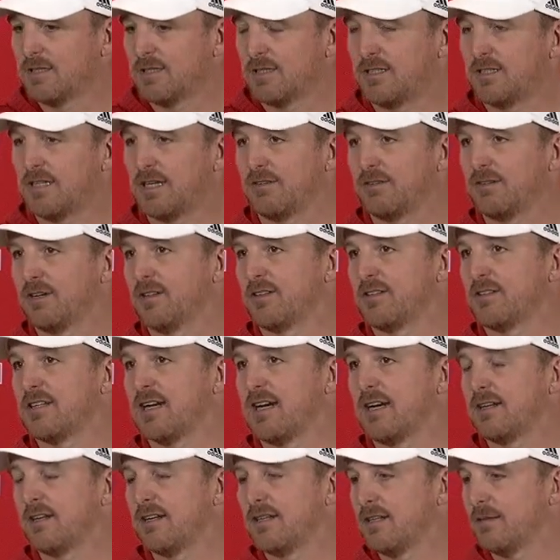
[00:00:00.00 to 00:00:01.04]
and you have another
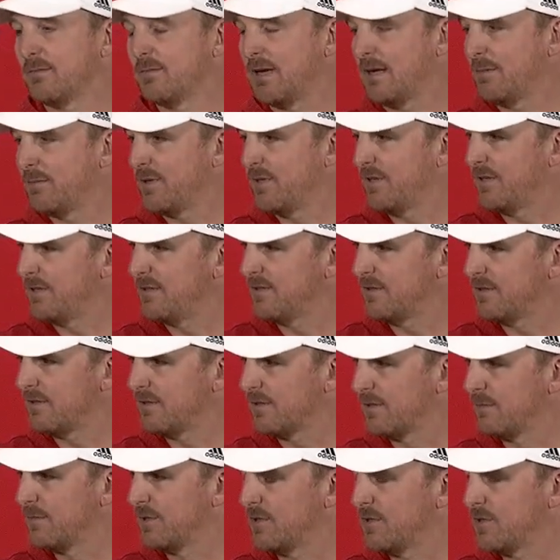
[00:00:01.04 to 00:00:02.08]
tight end that might be you know a
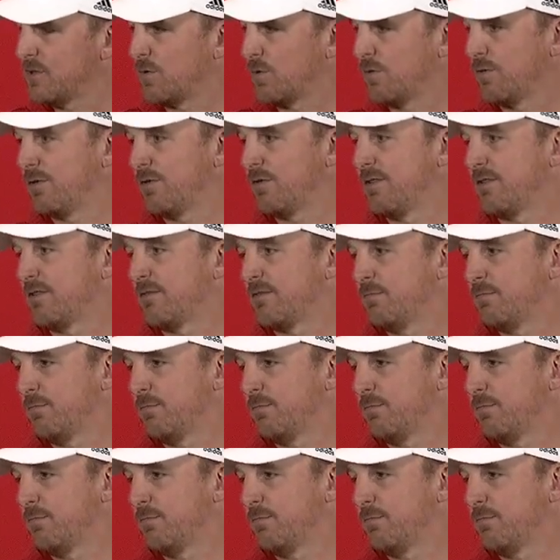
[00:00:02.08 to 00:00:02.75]
little bit shorter that's